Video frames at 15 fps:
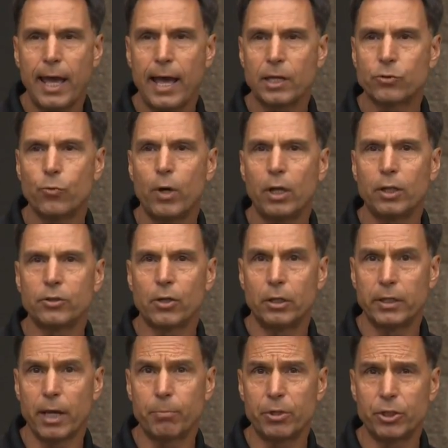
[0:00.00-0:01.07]
as well as
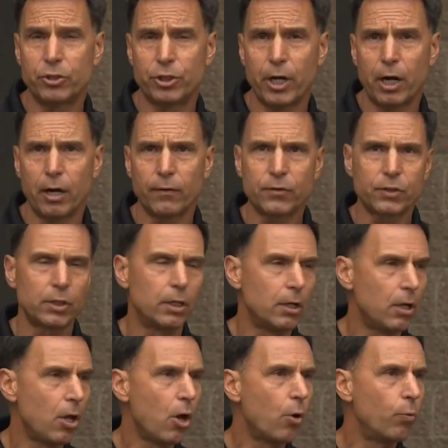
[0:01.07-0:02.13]
our deputy sheriffs.
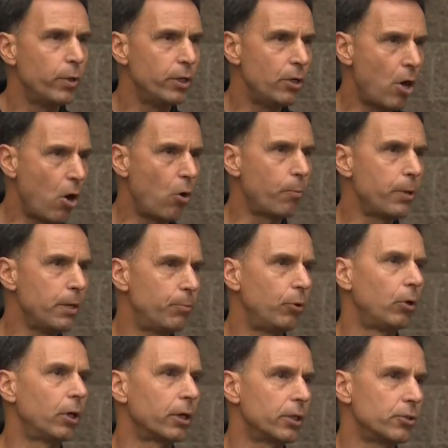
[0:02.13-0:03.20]
We know
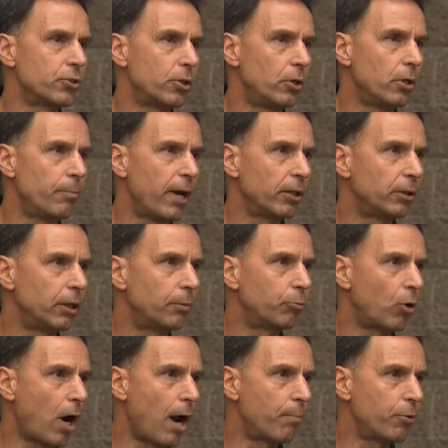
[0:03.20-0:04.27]
people are concerned about their
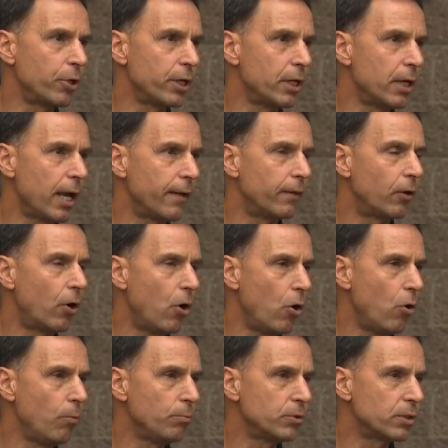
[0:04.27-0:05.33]
property and their
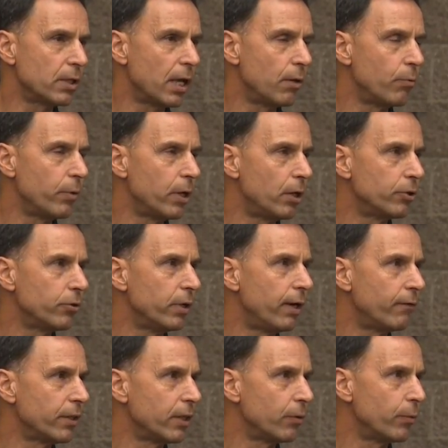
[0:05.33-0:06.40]
homes, and we are doing
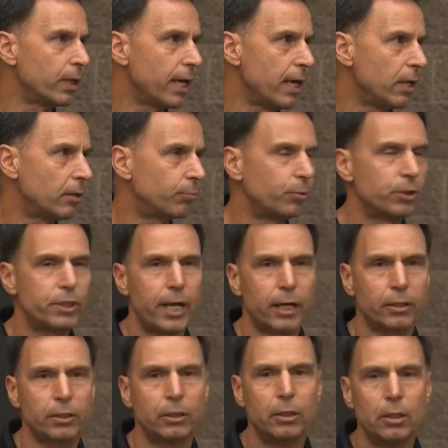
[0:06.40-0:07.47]
everything we can to
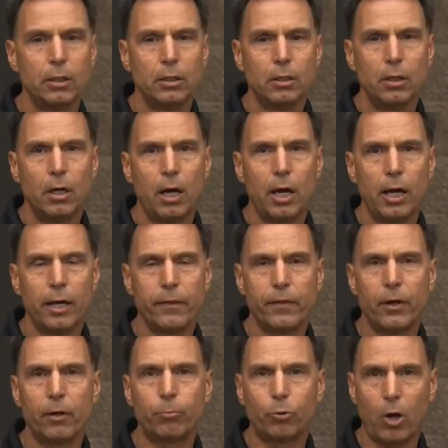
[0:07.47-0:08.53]
protect uh,
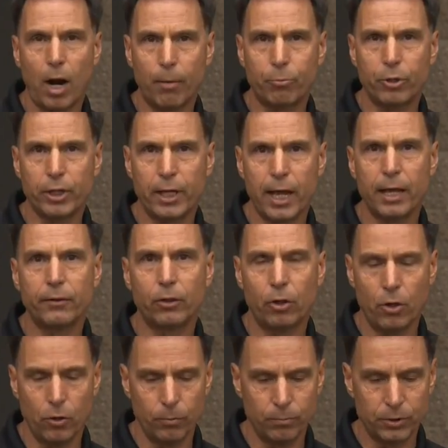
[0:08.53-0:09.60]
their property and their
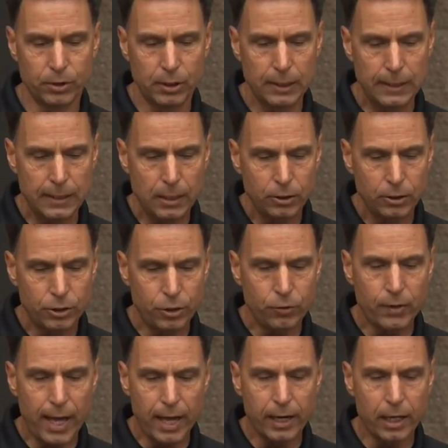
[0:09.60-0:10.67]
homes.
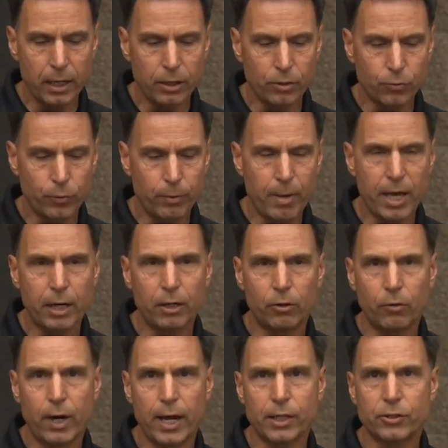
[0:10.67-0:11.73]
To that end, we made an
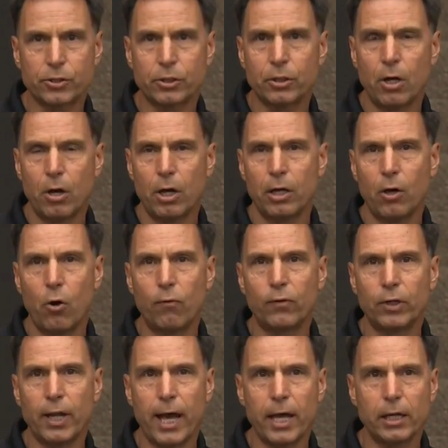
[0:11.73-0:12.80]
arrest uh,
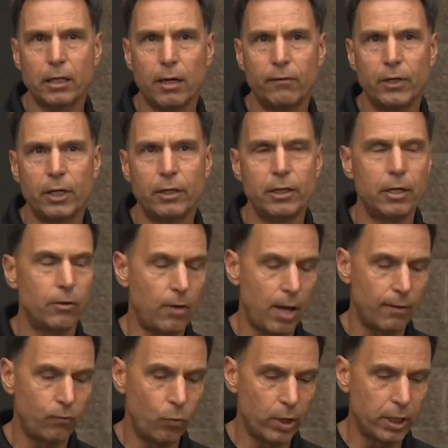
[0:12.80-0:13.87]
overnight of, an in,
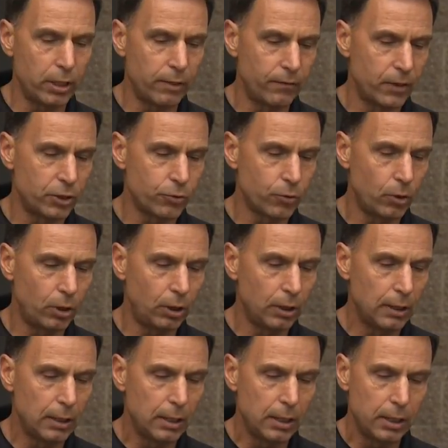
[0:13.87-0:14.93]
of one individual.
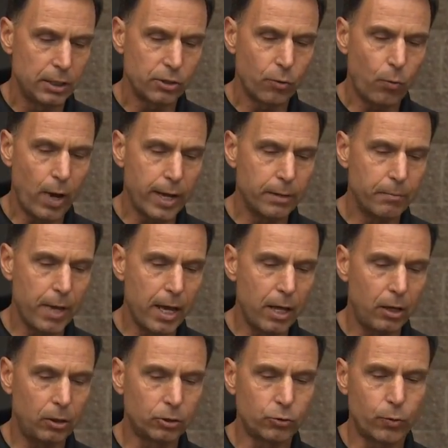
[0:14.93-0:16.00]
He's a white
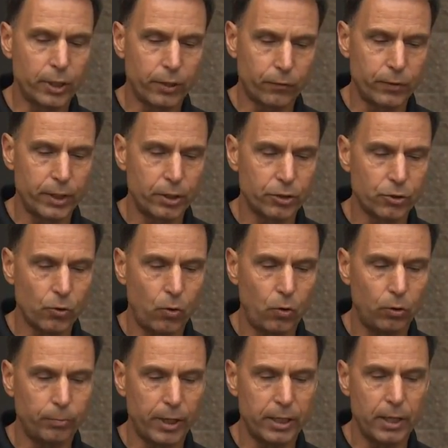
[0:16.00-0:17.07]
male, 23 years
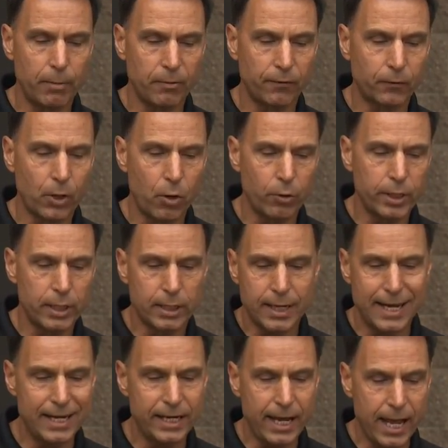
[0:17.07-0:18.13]
old, by the name of Cody
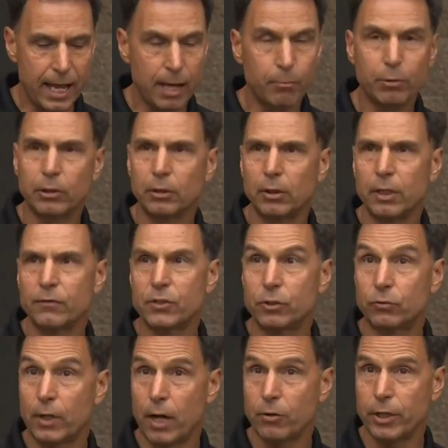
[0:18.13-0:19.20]
Cunningham, lives
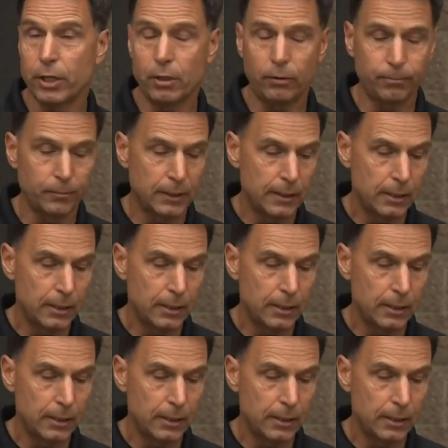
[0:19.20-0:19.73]
in Troutdale.